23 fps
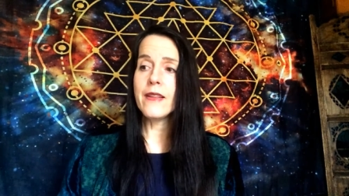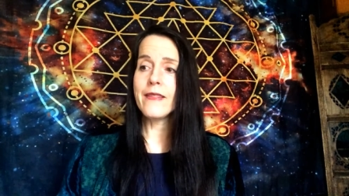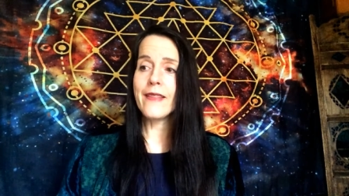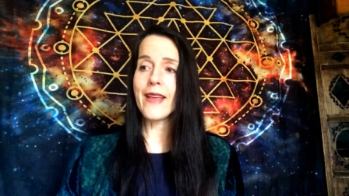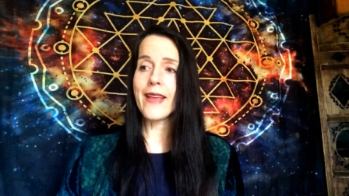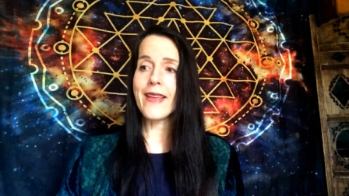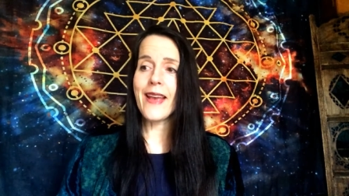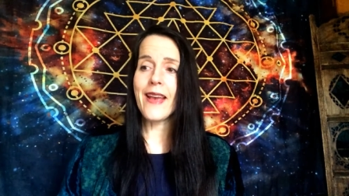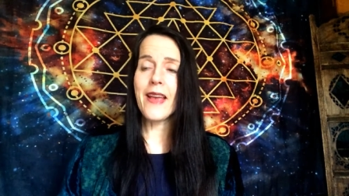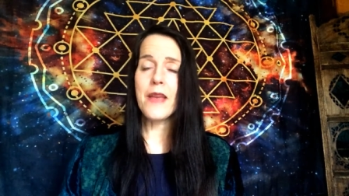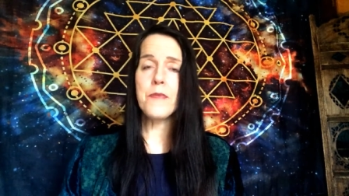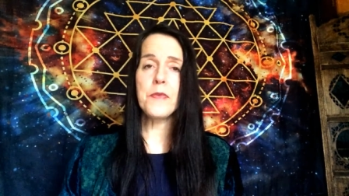They
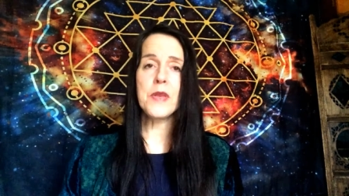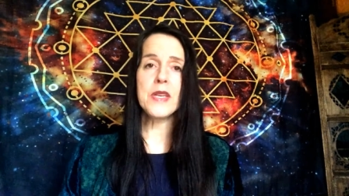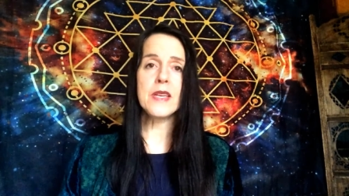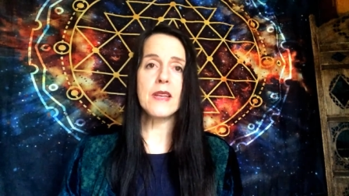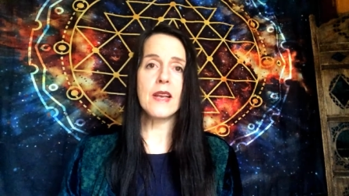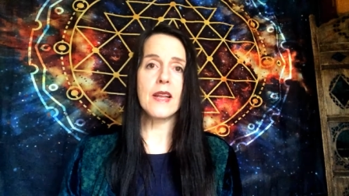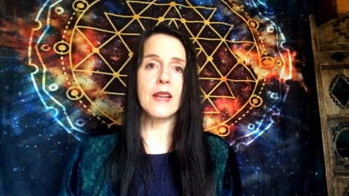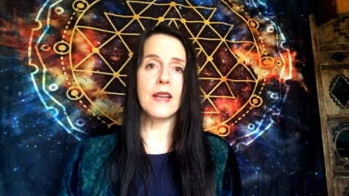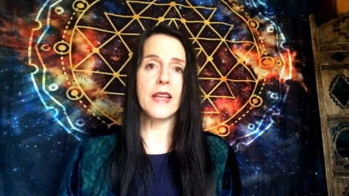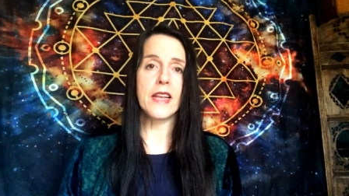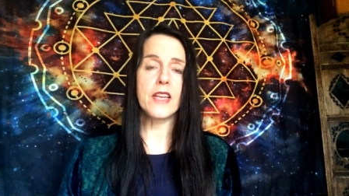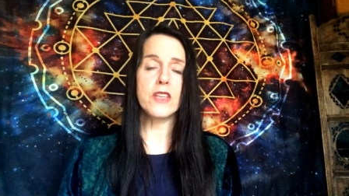came and
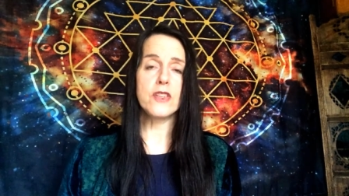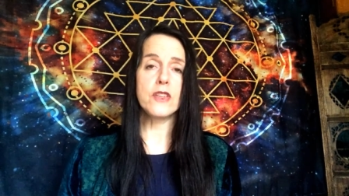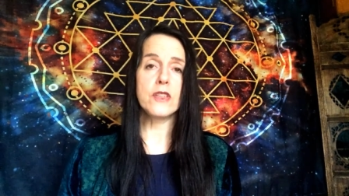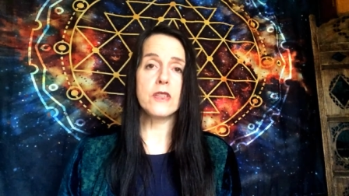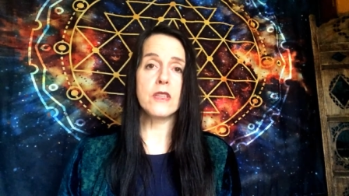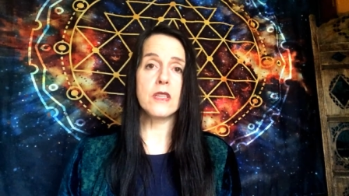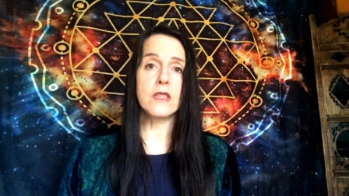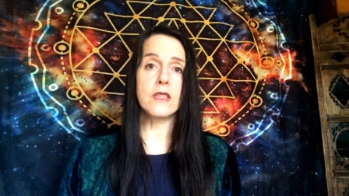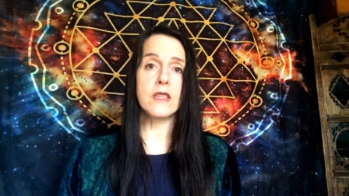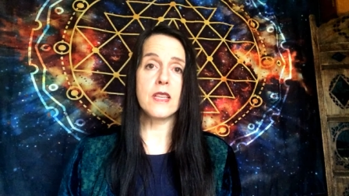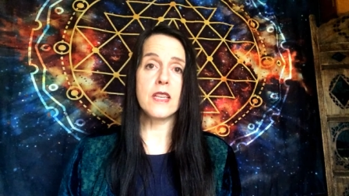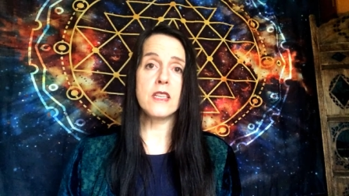collected
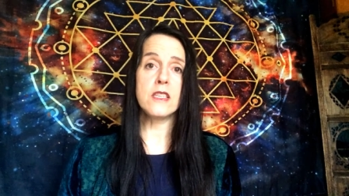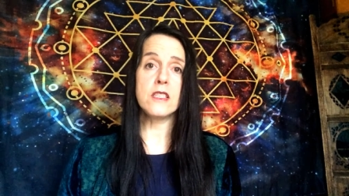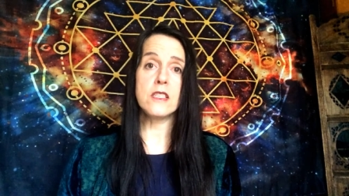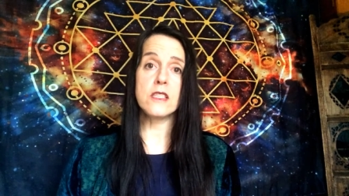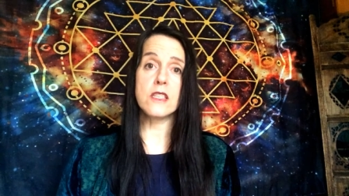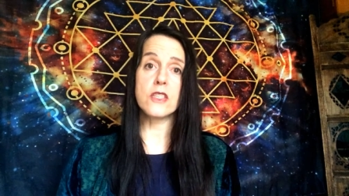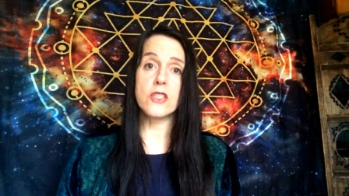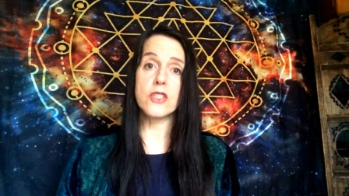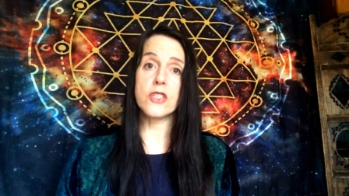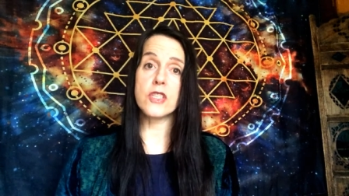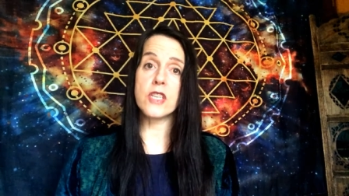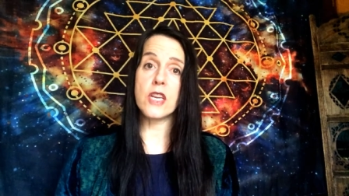the things
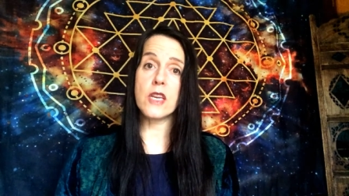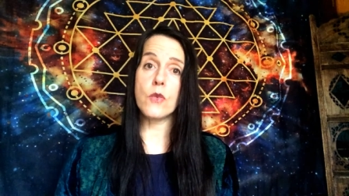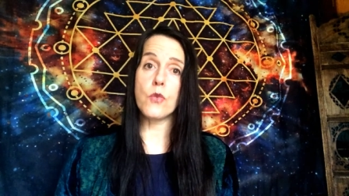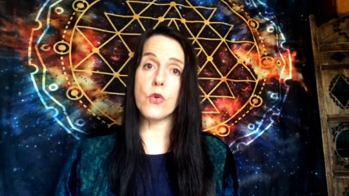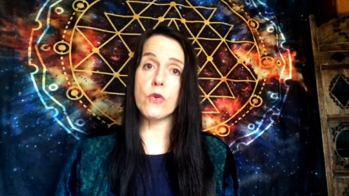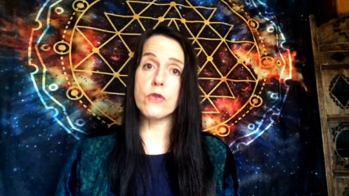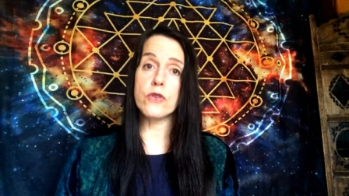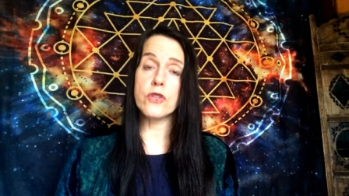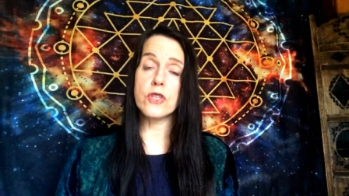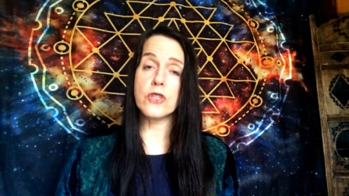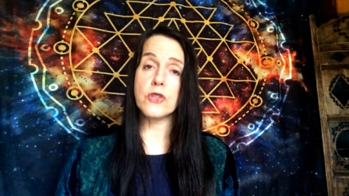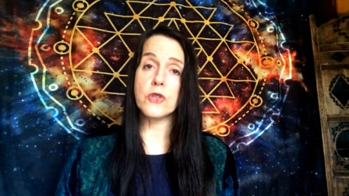that she
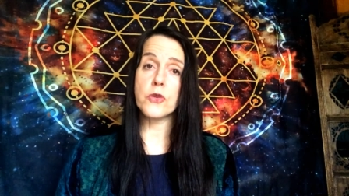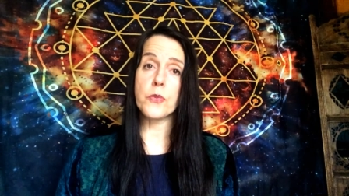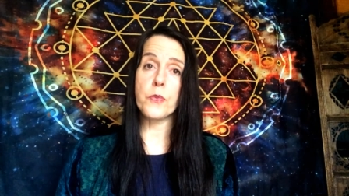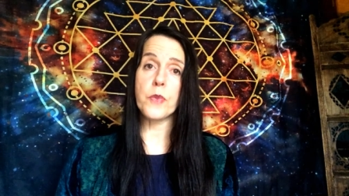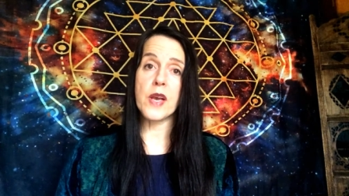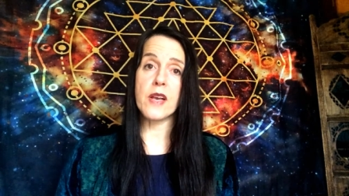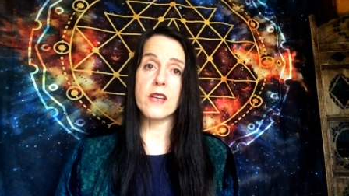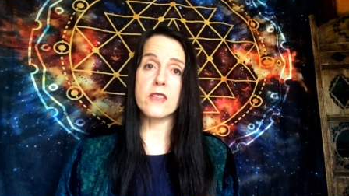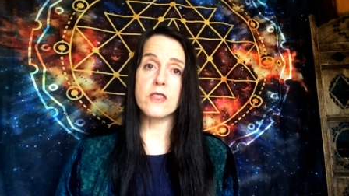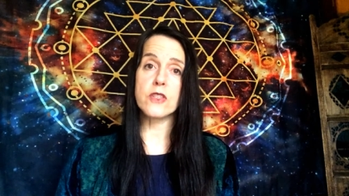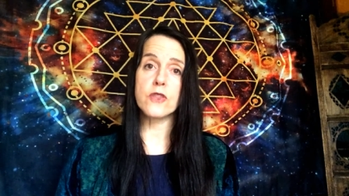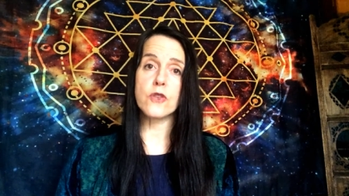wanted to
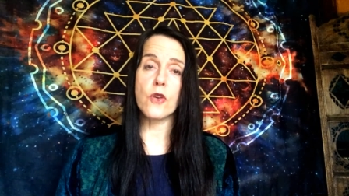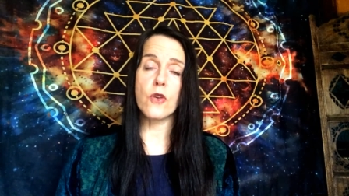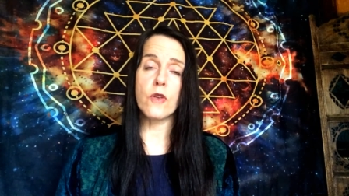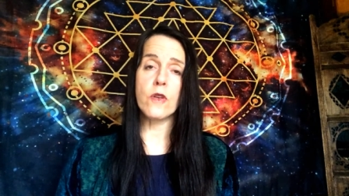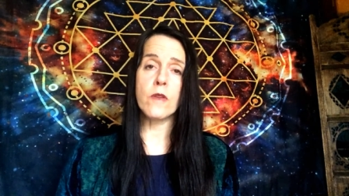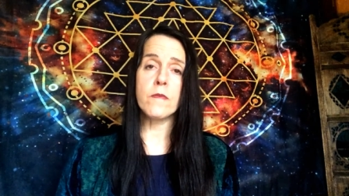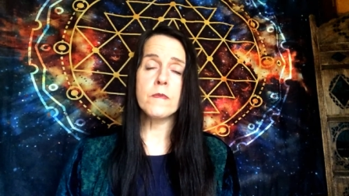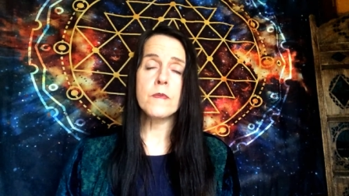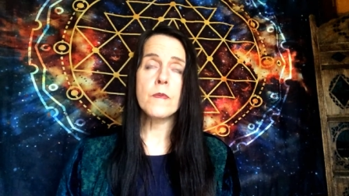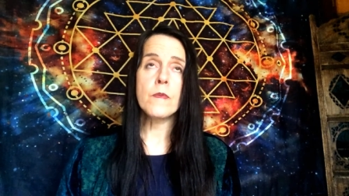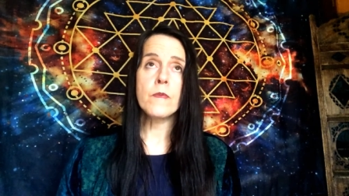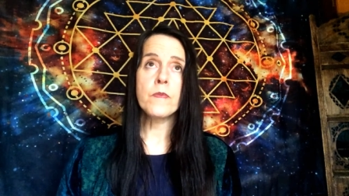pass on